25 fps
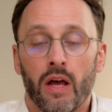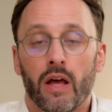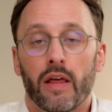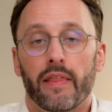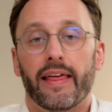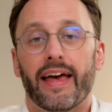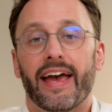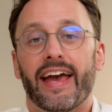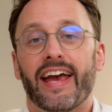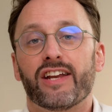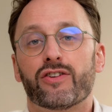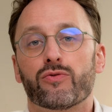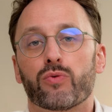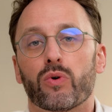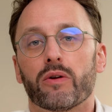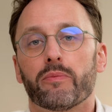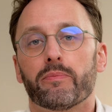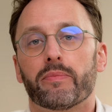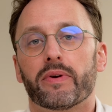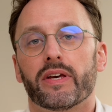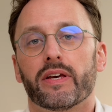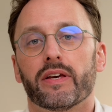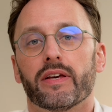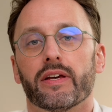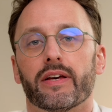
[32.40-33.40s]
The
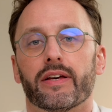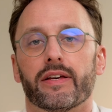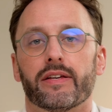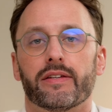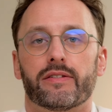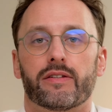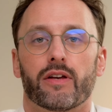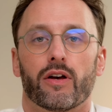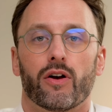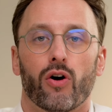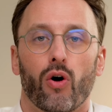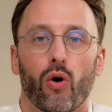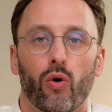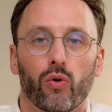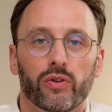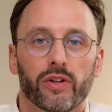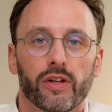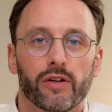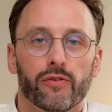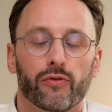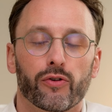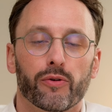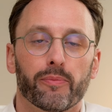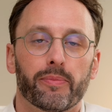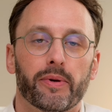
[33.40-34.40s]
H1B is only
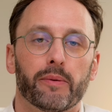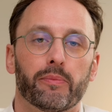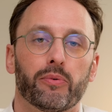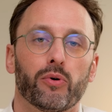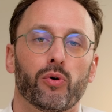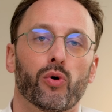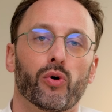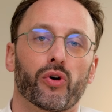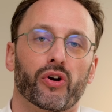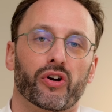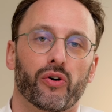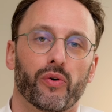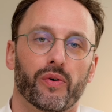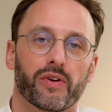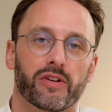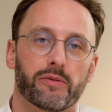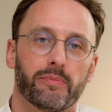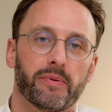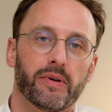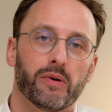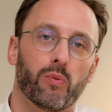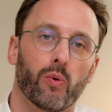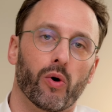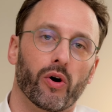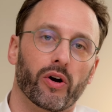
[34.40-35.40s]
for people who are going to be
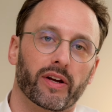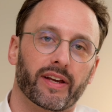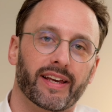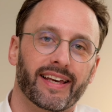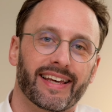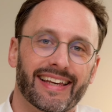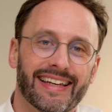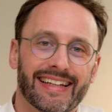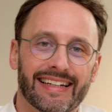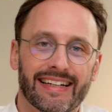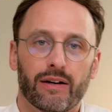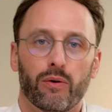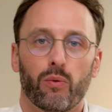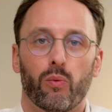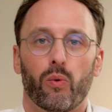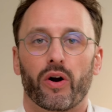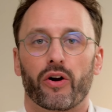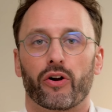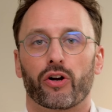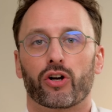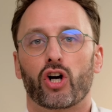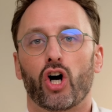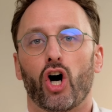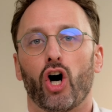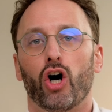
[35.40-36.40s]
working in what are
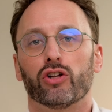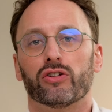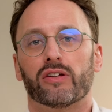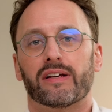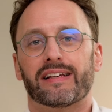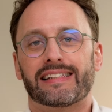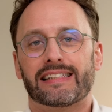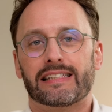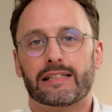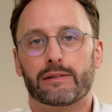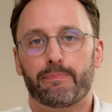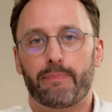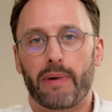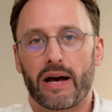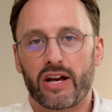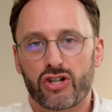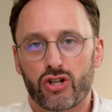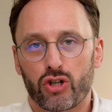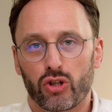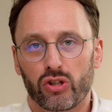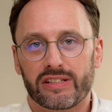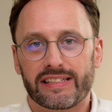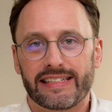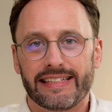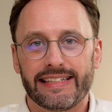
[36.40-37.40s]
called
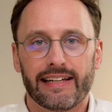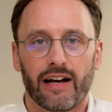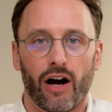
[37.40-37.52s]
specialty